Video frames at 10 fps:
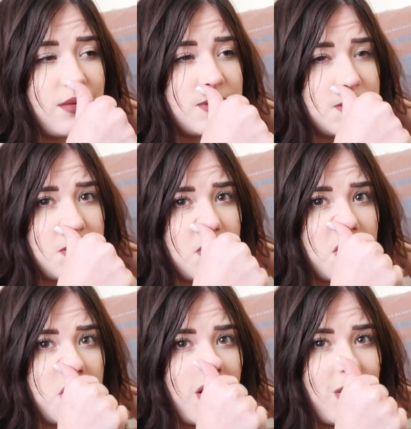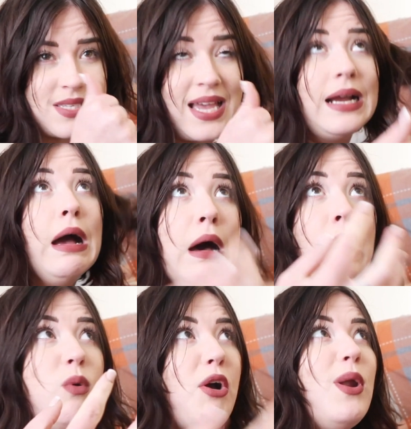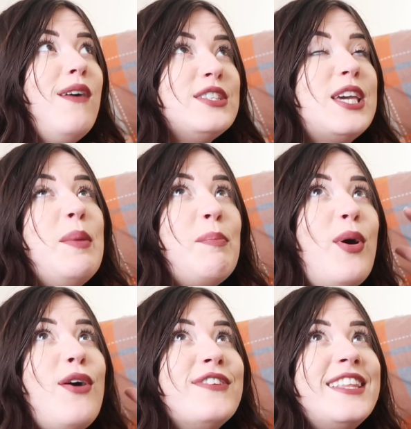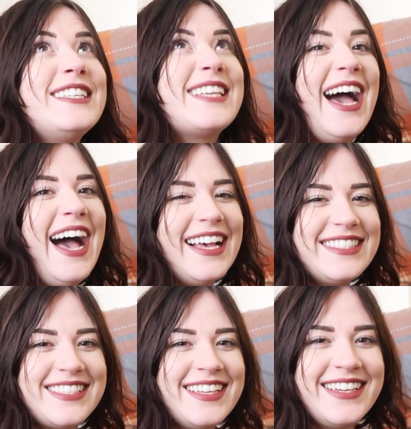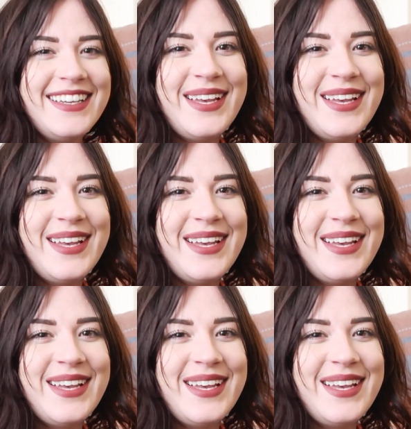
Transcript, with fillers: It was so cute. I was like, oh, we're gonna have to keep both of these cats.